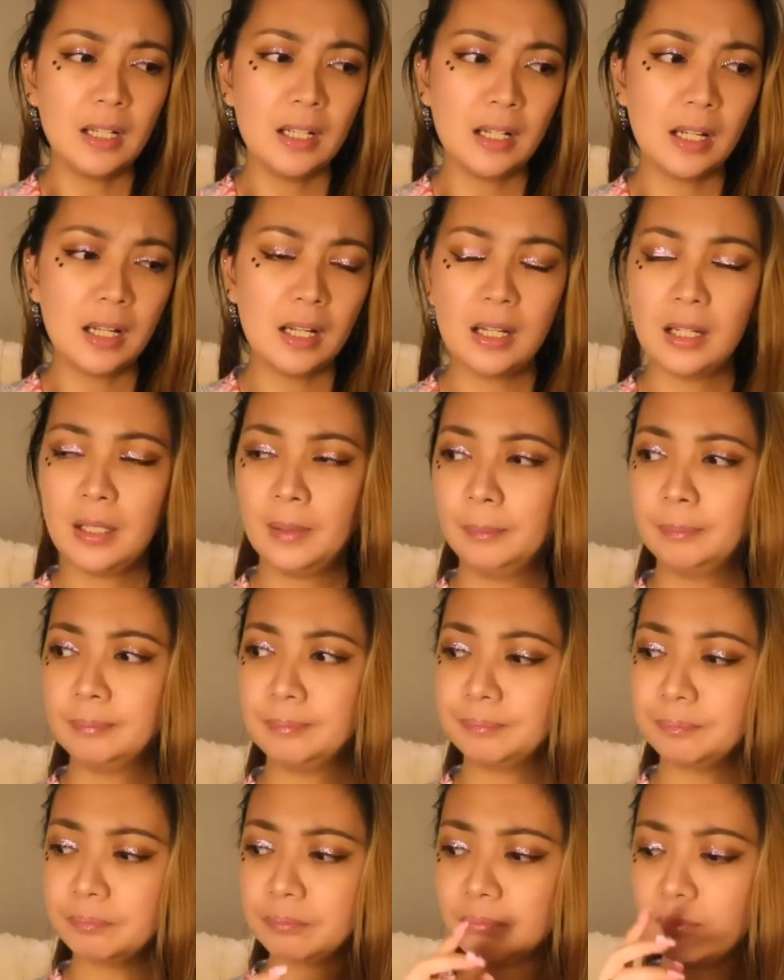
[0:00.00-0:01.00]

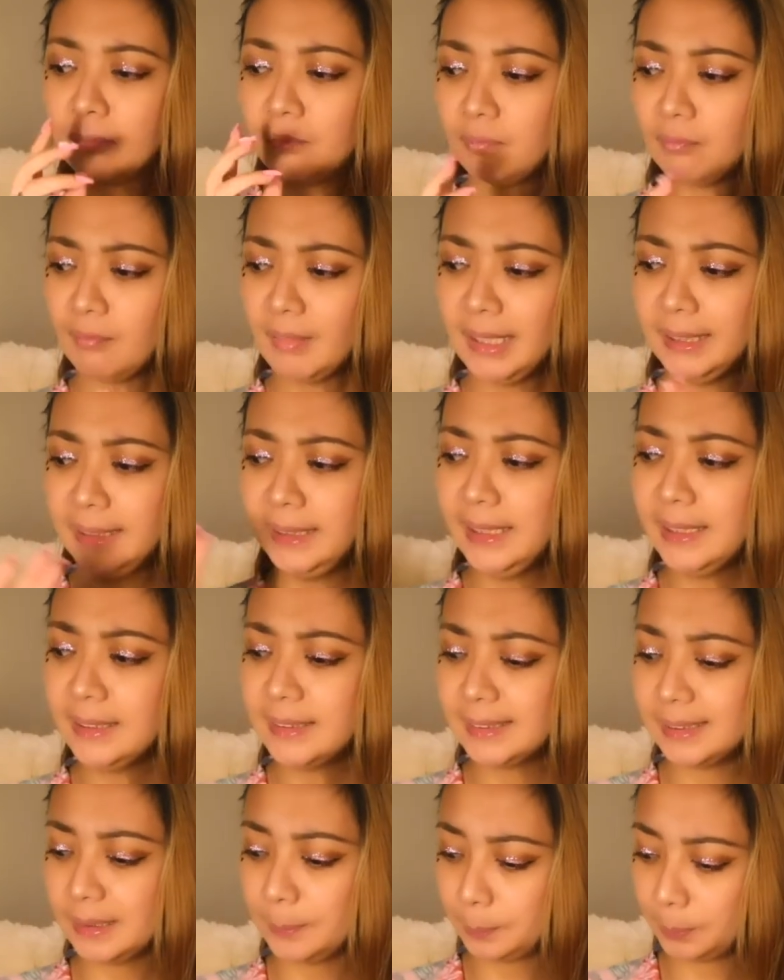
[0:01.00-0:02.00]

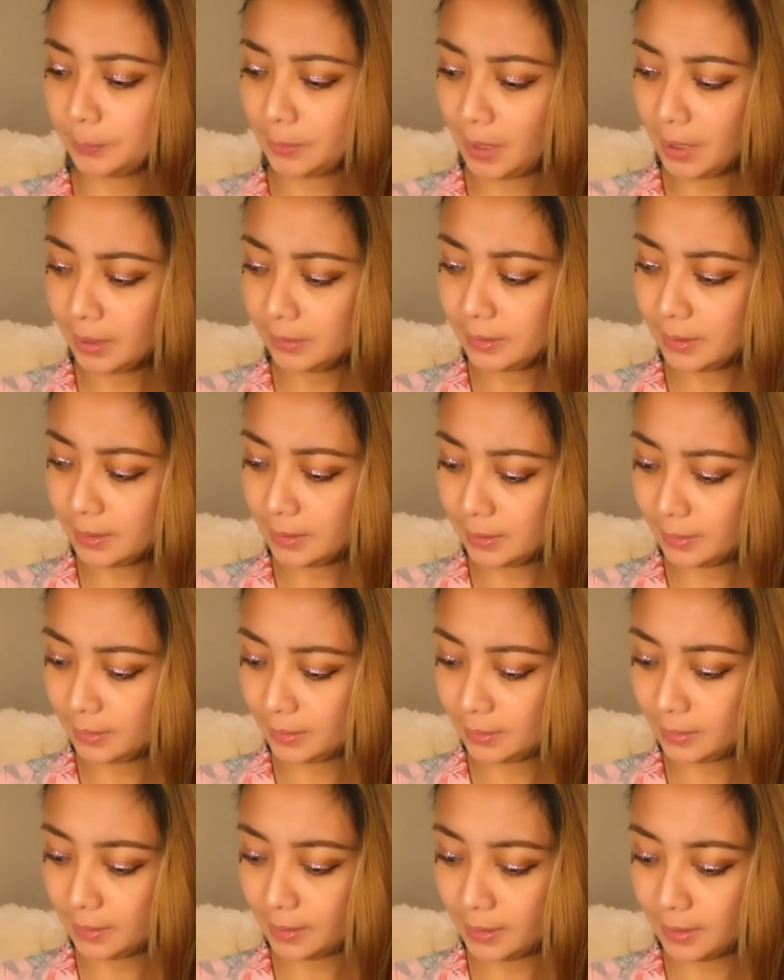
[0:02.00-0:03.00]
Kicks,
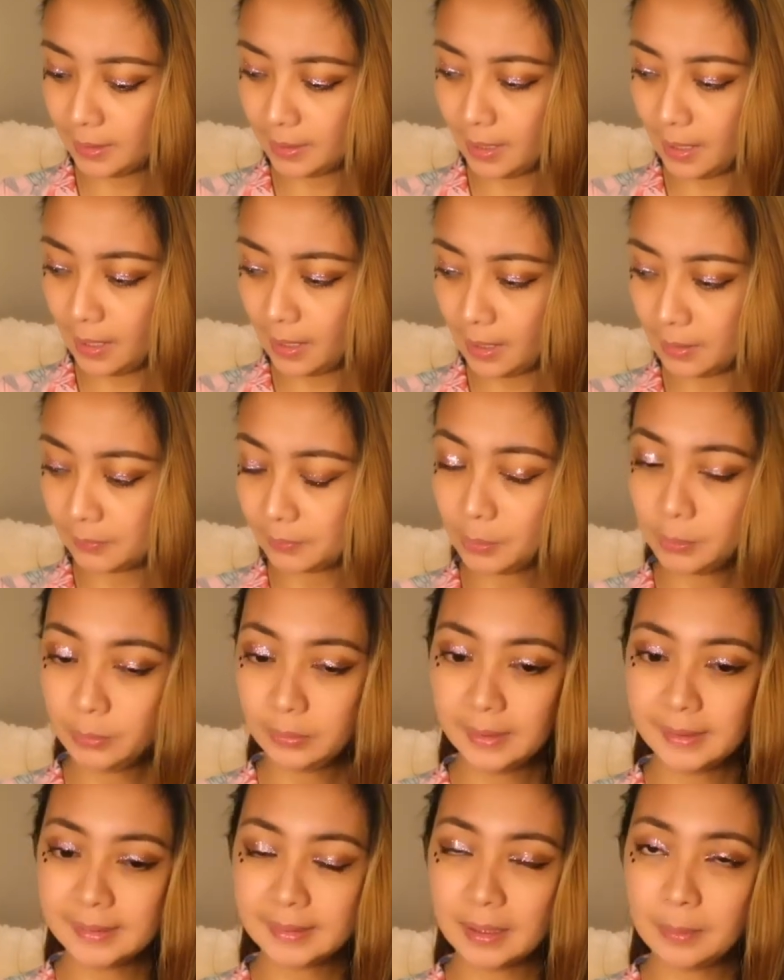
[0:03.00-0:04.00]
Prada, I have
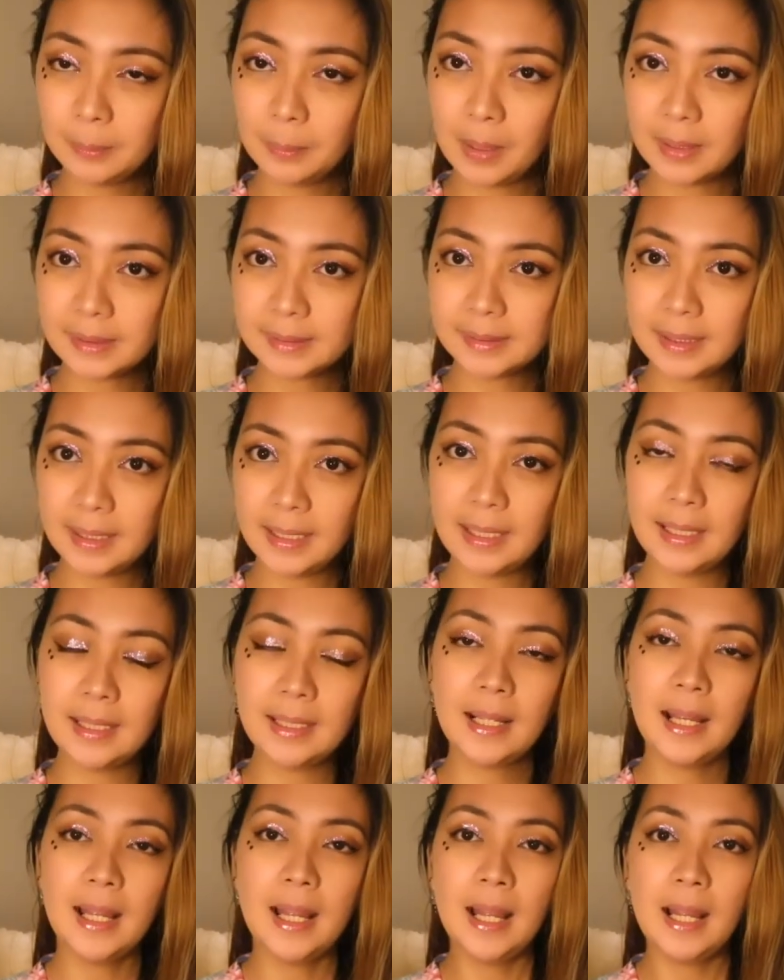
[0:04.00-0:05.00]
Olens
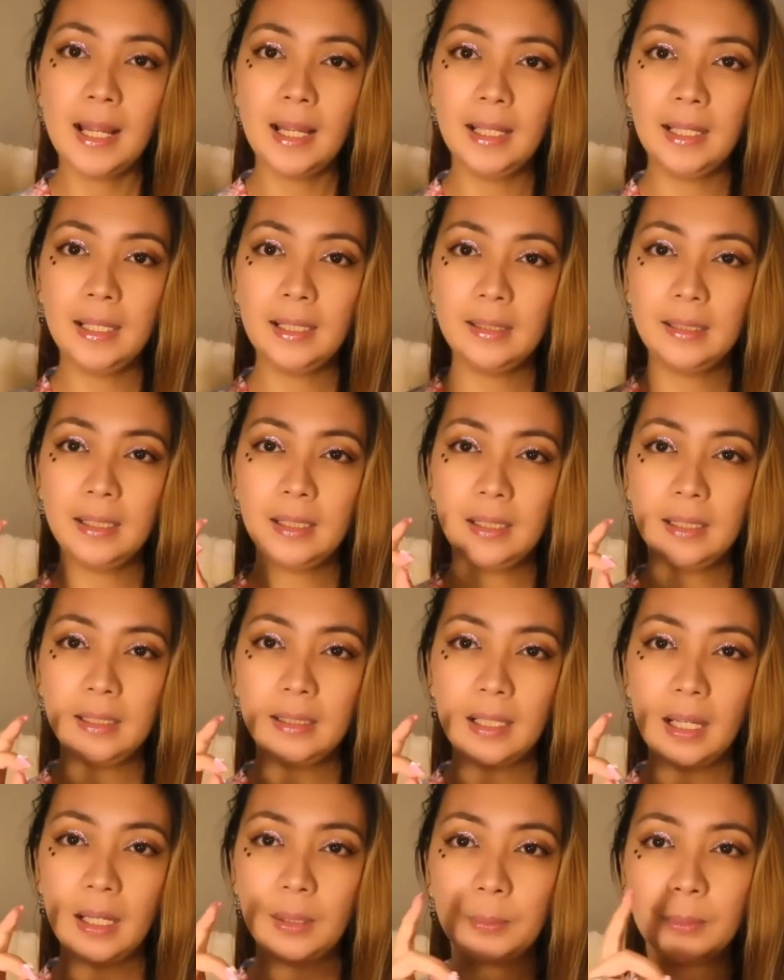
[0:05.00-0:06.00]
unboxing, and
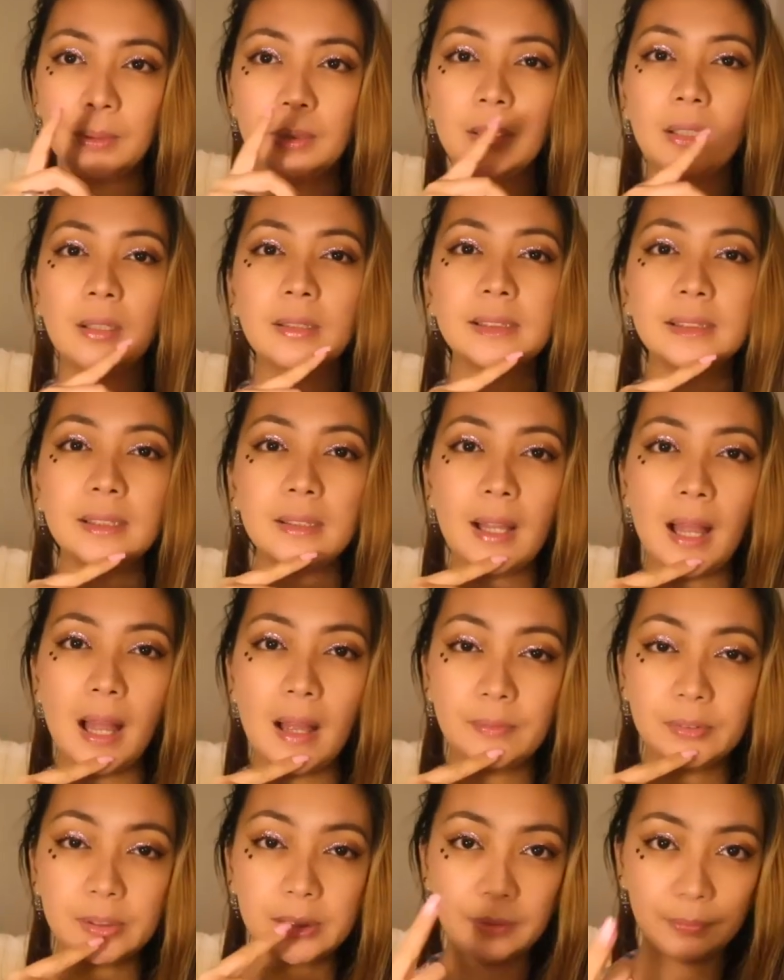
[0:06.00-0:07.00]
then I will also
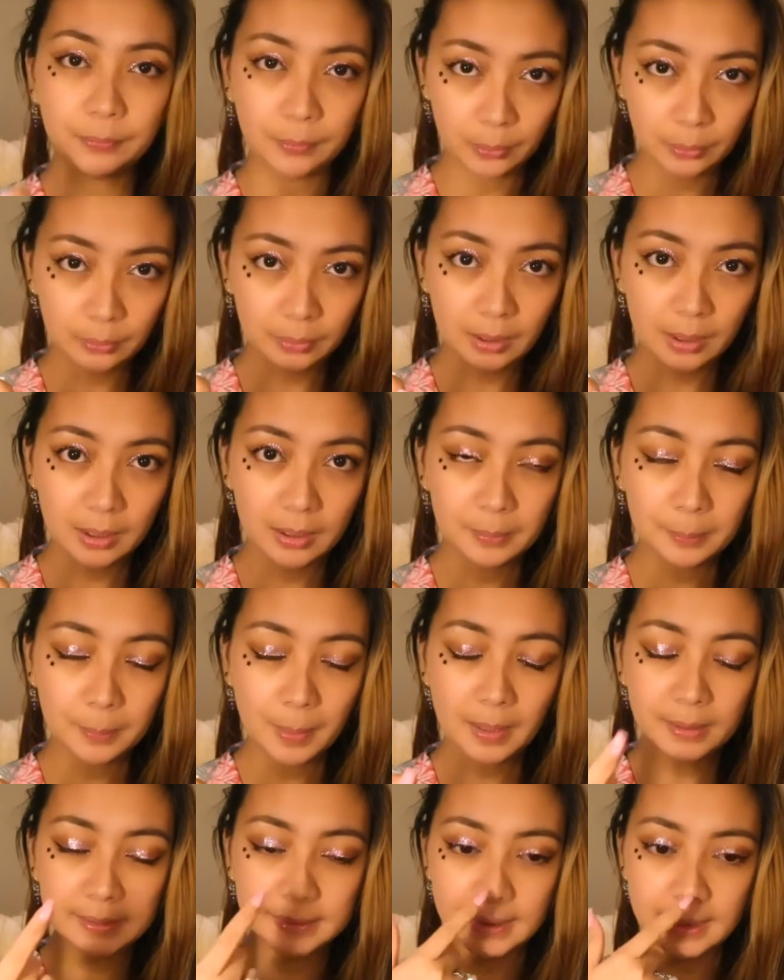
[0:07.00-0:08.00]
have Sephora
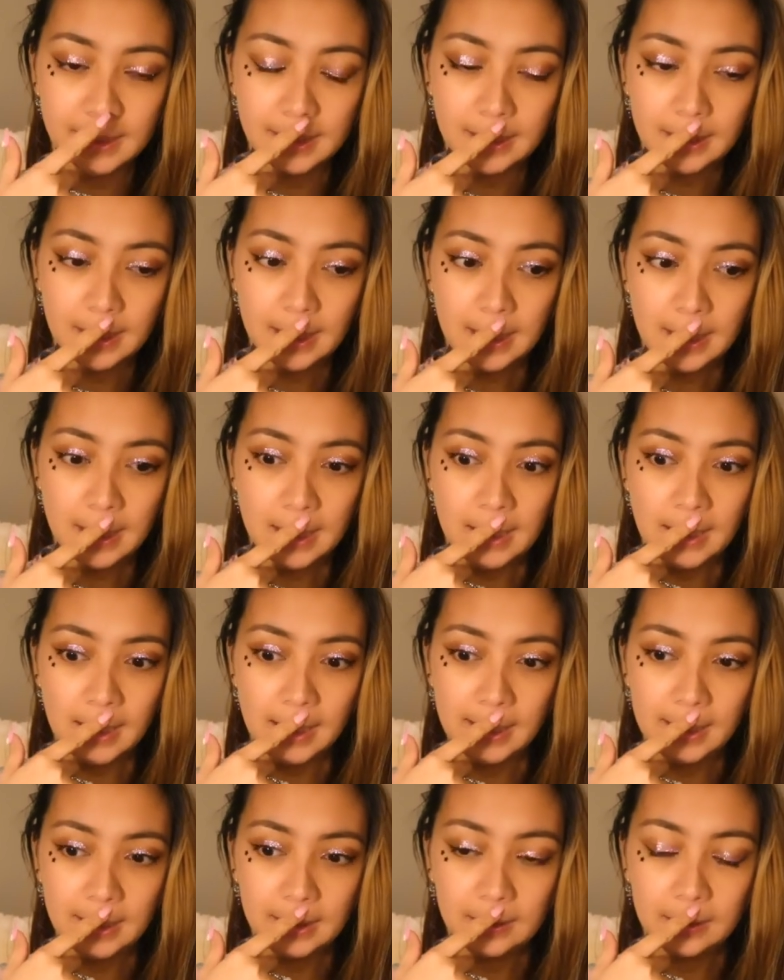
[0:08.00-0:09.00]
unboxing,
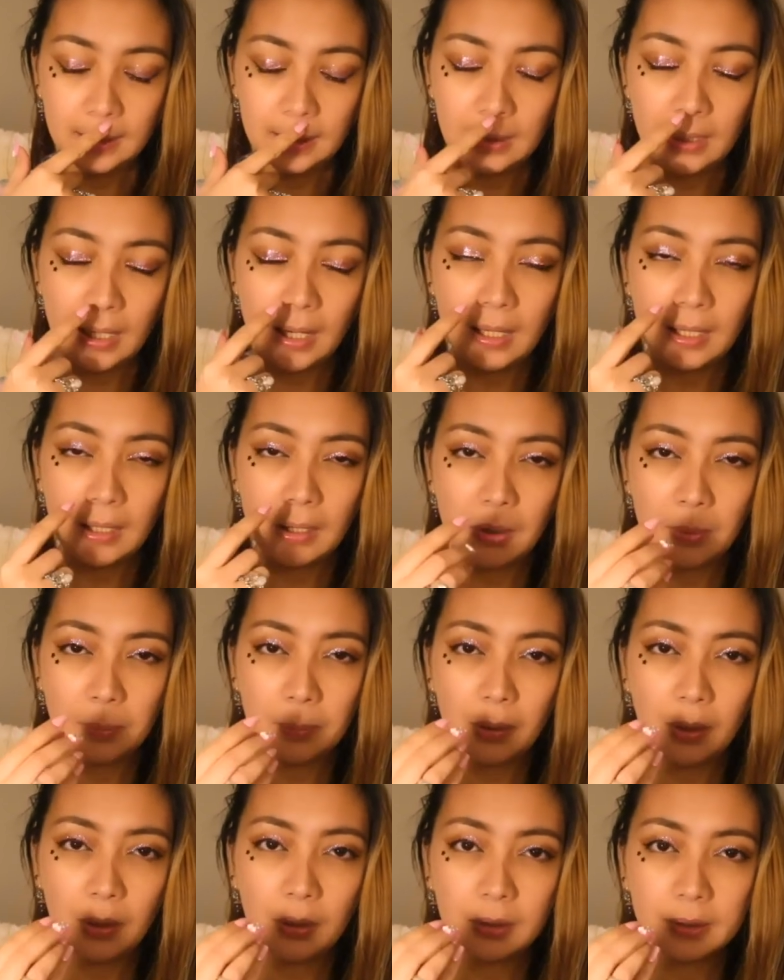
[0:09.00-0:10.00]
and then
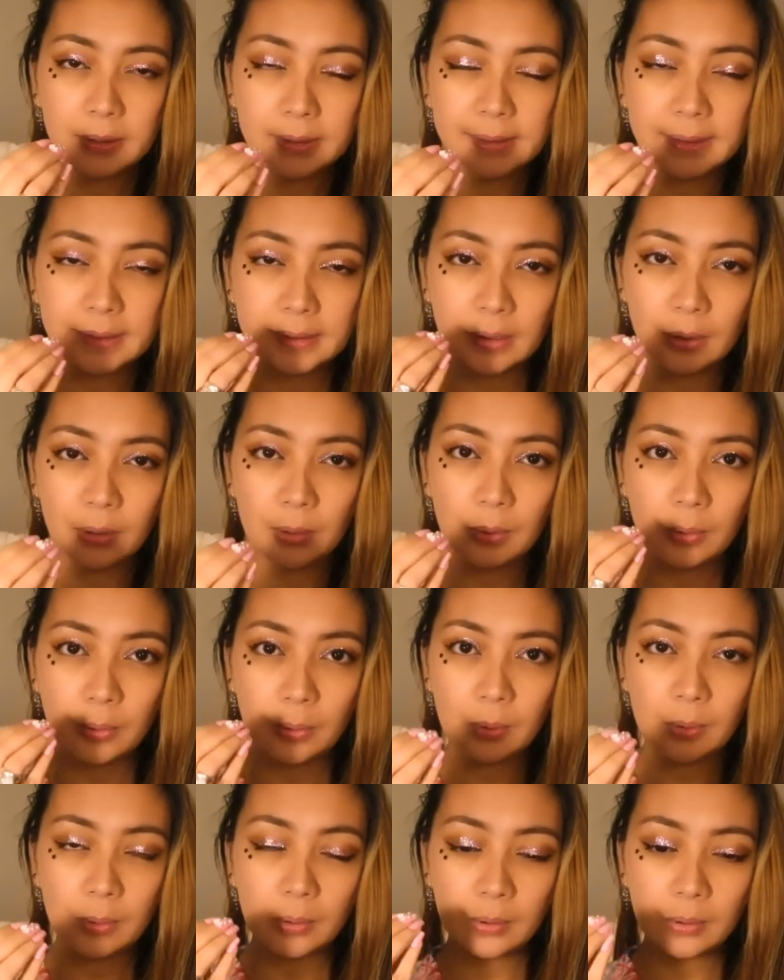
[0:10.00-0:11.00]

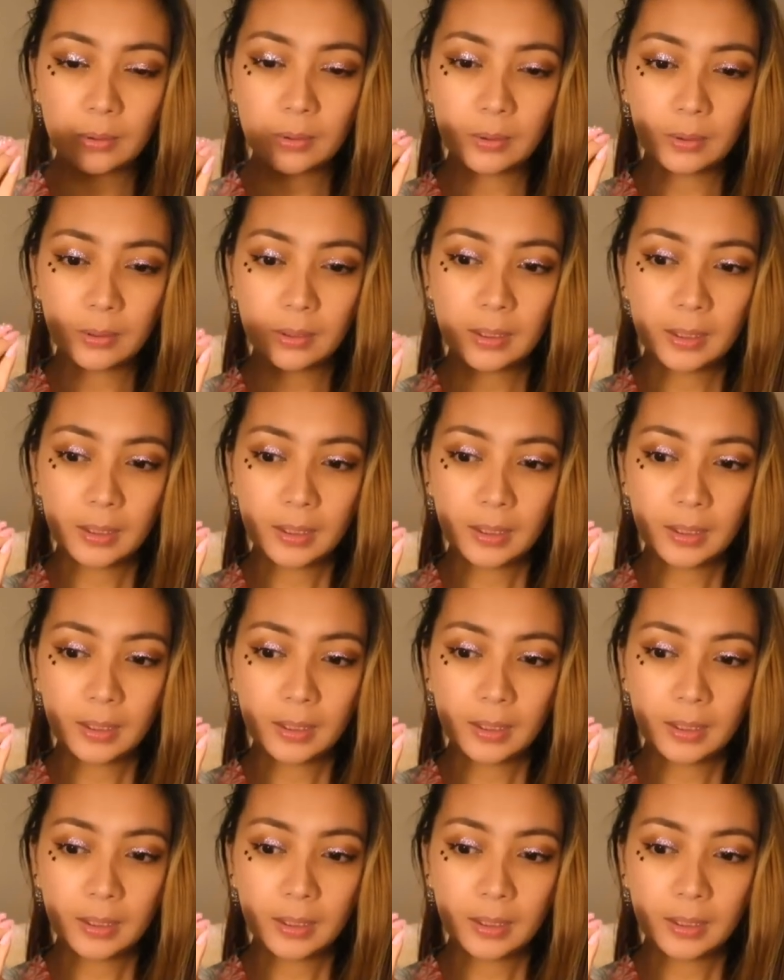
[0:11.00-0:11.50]
also